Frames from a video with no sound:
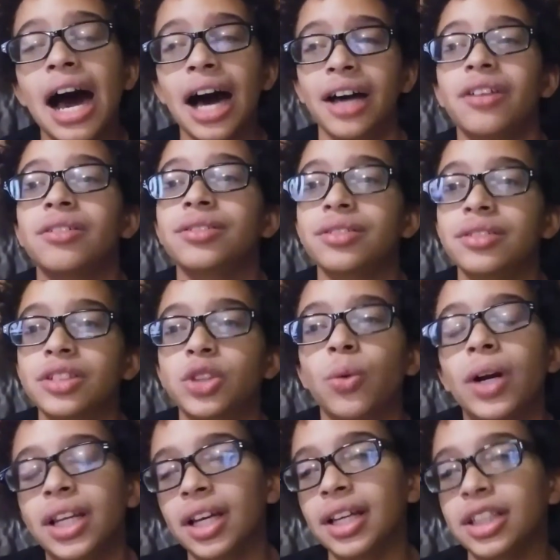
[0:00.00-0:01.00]
I don't,
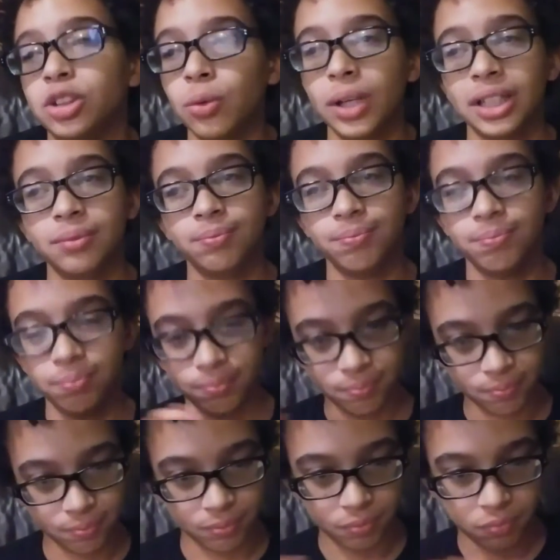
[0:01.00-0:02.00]

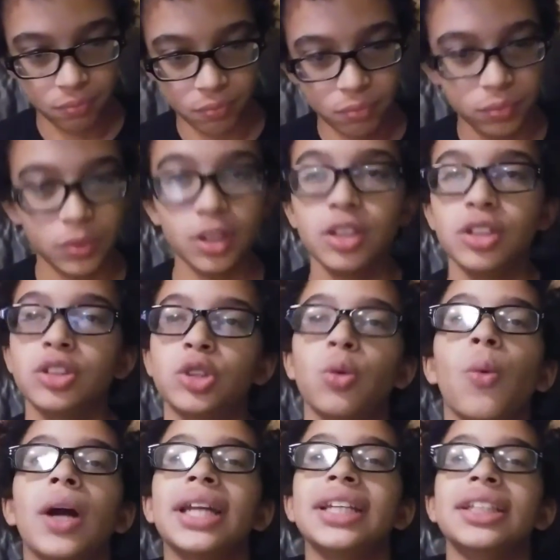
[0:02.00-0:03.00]

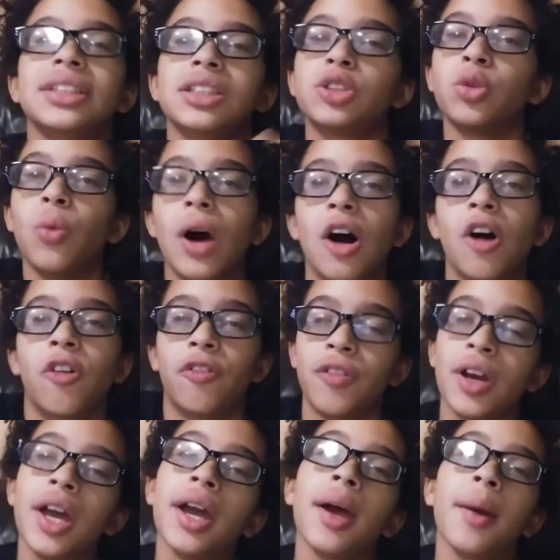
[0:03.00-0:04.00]

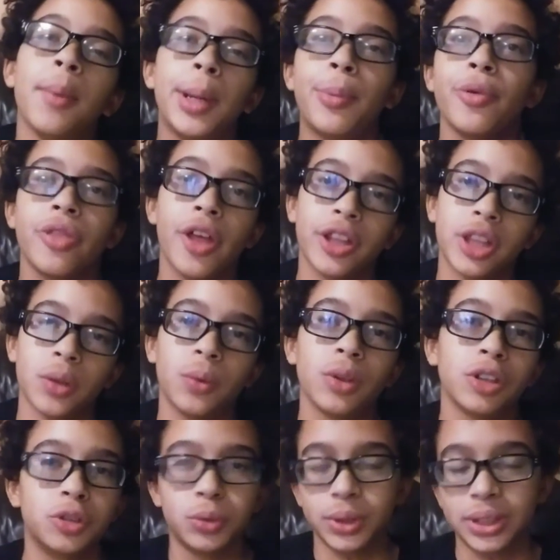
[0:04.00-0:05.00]
2012, people thought the
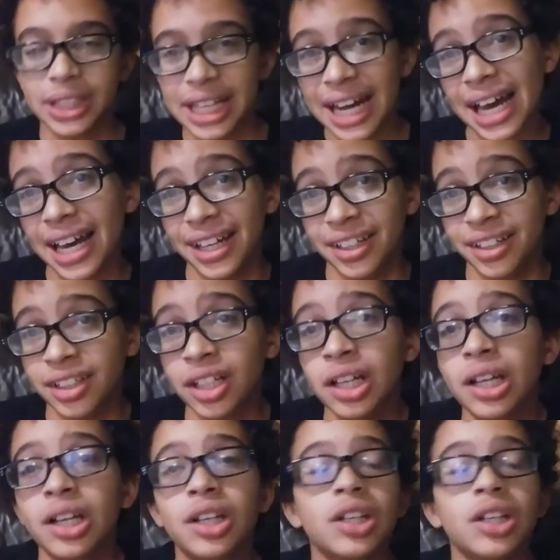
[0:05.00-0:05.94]
world was gonna end.